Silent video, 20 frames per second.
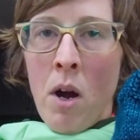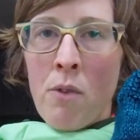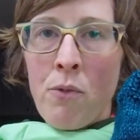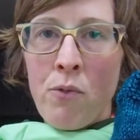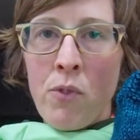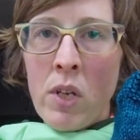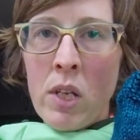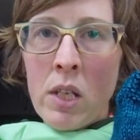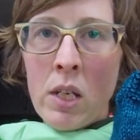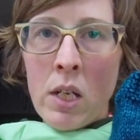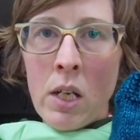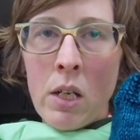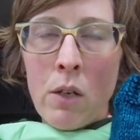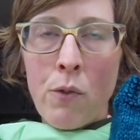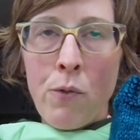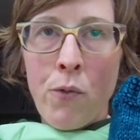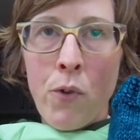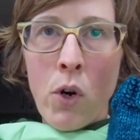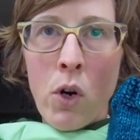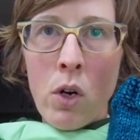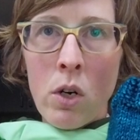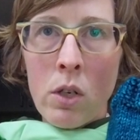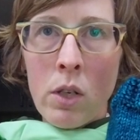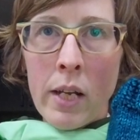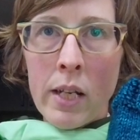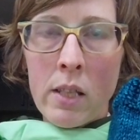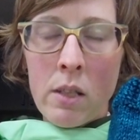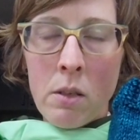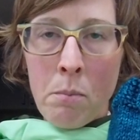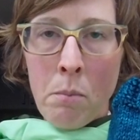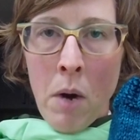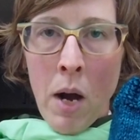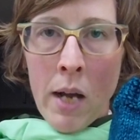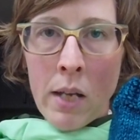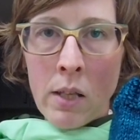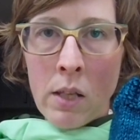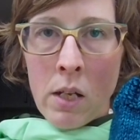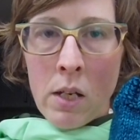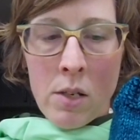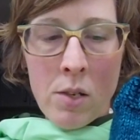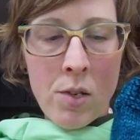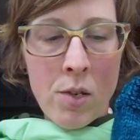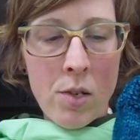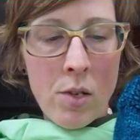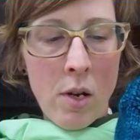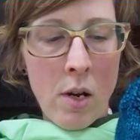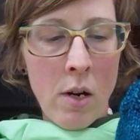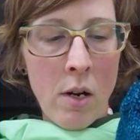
feeling it for like the mindless